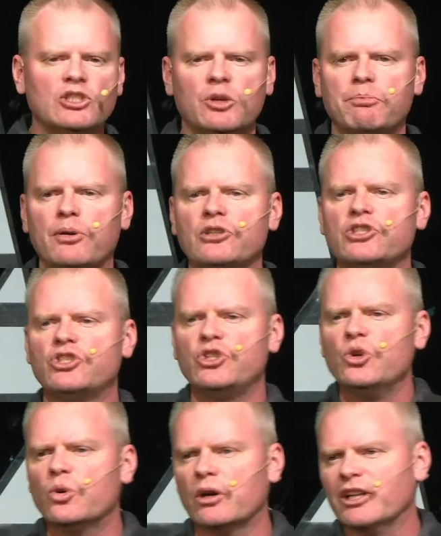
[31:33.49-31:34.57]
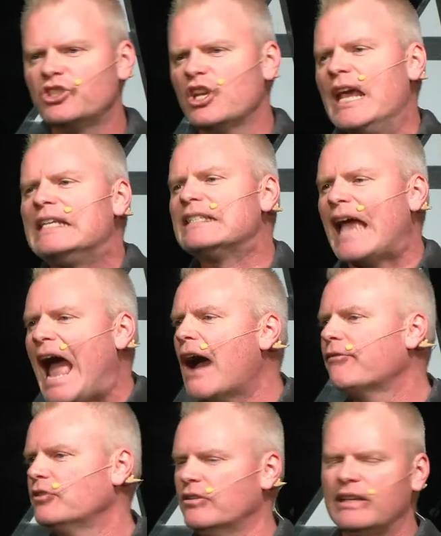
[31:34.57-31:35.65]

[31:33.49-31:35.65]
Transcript: to pursue or to chase after.